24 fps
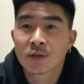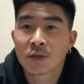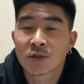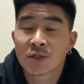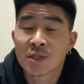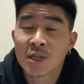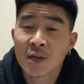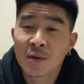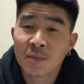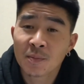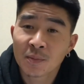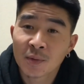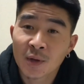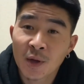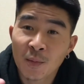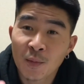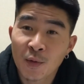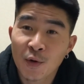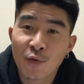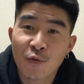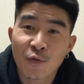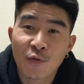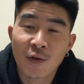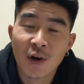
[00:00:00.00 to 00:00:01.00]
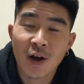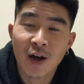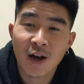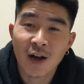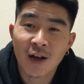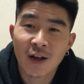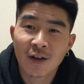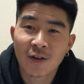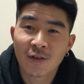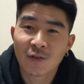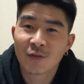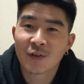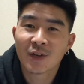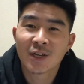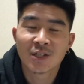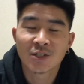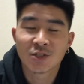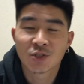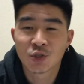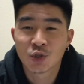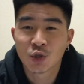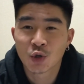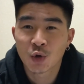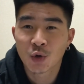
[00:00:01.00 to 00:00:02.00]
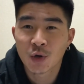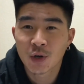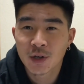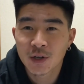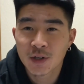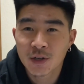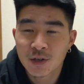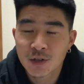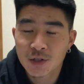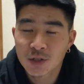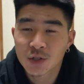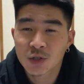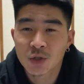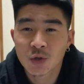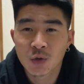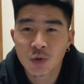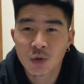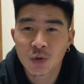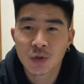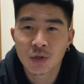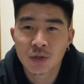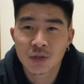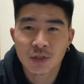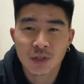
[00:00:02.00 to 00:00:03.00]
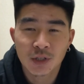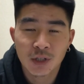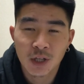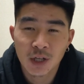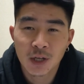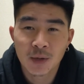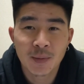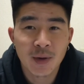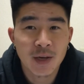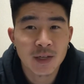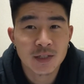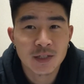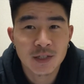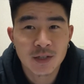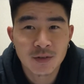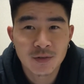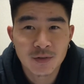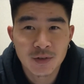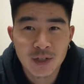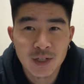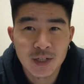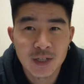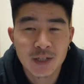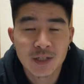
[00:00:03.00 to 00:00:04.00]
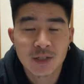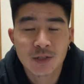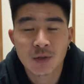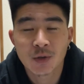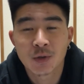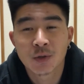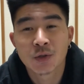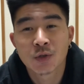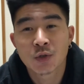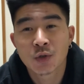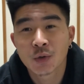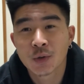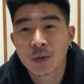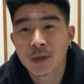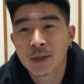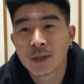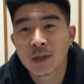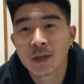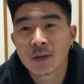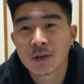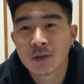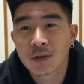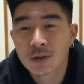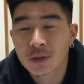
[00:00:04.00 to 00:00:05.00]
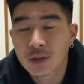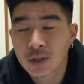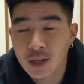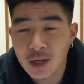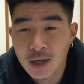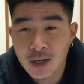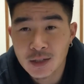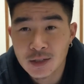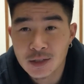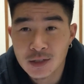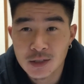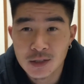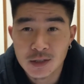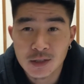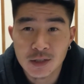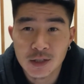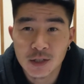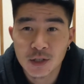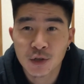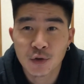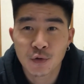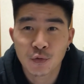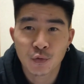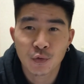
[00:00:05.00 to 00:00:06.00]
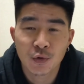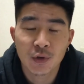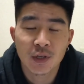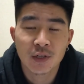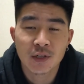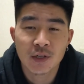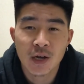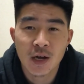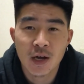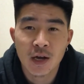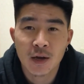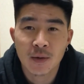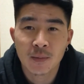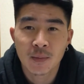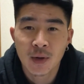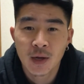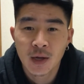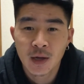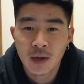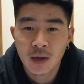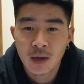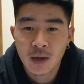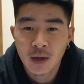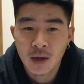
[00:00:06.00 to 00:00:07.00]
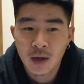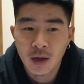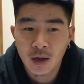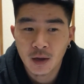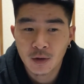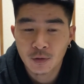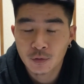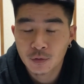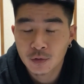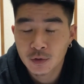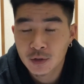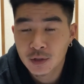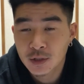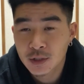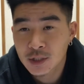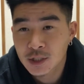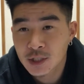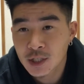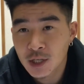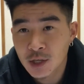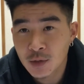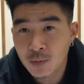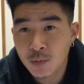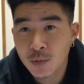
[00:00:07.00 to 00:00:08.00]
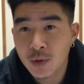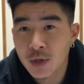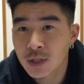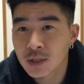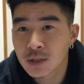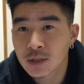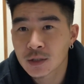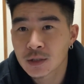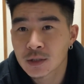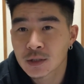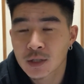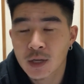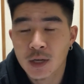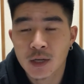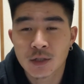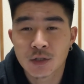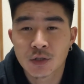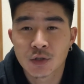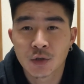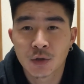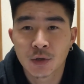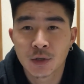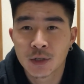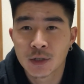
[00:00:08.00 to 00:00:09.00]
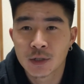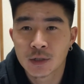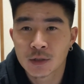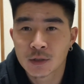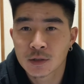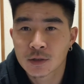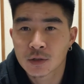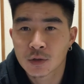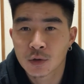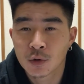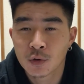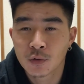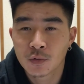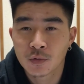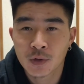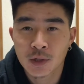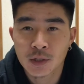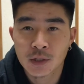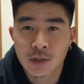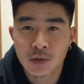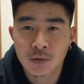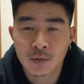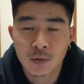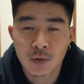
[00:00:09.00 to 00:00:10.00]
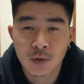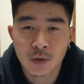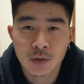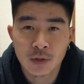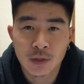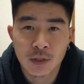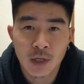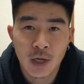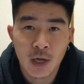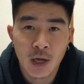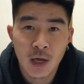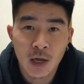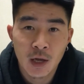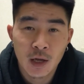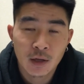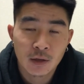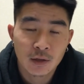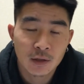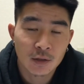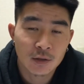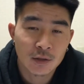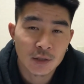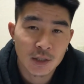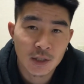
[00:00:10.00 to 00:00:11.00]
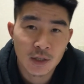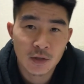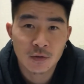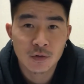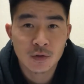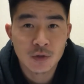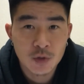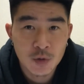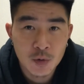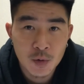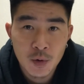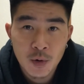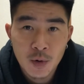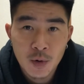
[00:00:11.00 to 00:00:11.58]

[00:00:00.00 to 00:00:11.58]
tip number 5 is join your school's club activities or join other classes in your free time. And for the same reasons as joining school festivals, this gives you